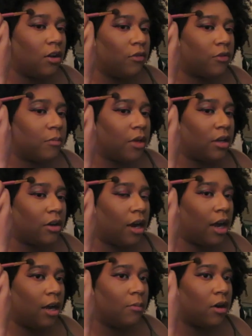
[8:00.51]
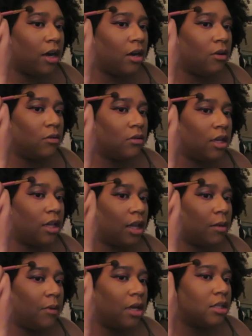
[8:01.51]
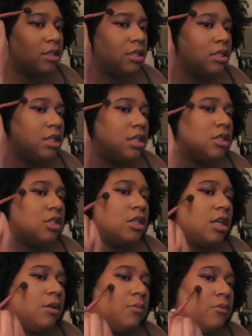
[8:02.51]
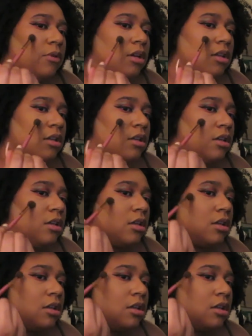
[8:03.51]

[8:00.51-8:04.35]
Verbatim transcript: of go from like your eyebrow and like make a C shape, really.